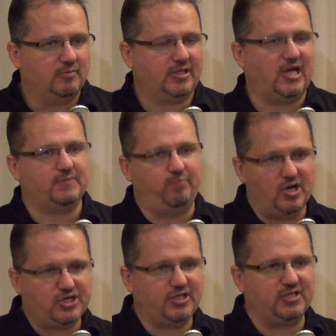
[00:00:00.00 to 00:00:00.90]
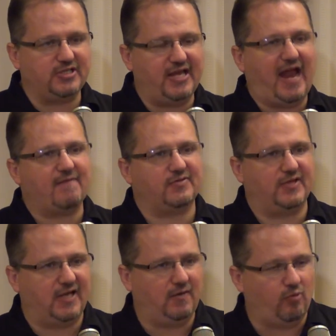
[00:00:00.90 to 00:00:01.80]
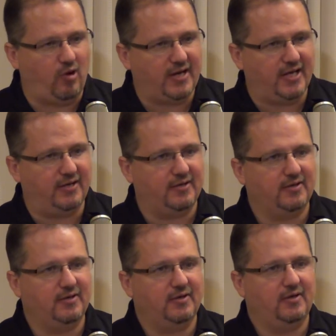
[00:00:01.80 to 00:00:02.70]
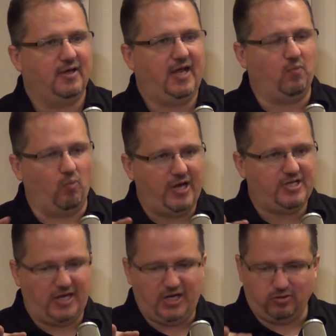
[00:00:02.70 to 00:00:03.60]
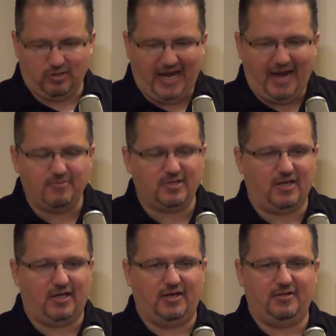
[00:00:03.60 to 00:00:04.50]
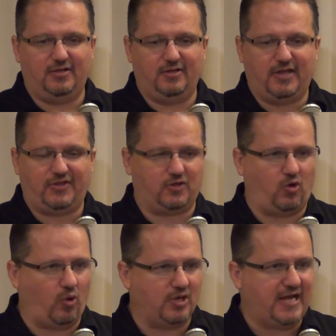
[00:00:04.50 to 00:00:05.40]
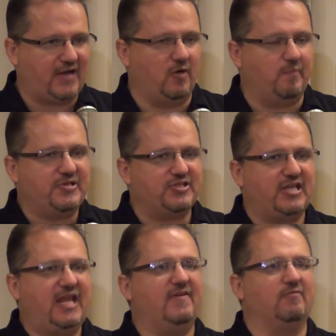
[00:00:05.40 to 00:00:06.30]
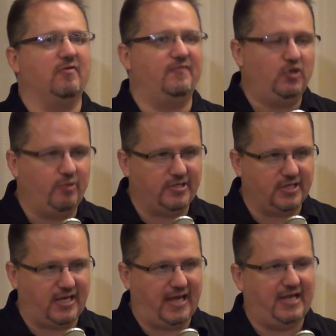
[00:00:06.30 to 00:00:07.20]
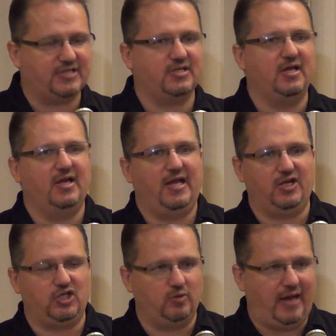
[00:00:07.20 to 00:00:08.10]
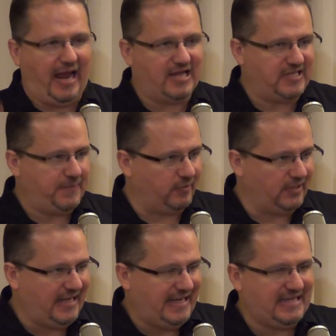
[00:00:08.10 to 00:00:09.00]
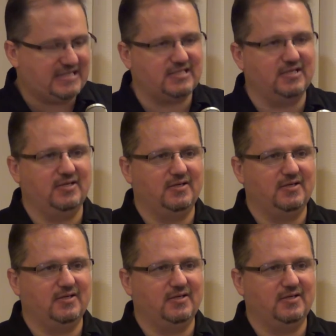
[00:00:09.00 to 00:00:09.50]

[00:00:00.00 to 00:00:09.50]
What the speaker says: Because Bush didn't get everything he wanted. He claimed that the courts had no business even reviewing the case. He could do as he pleased.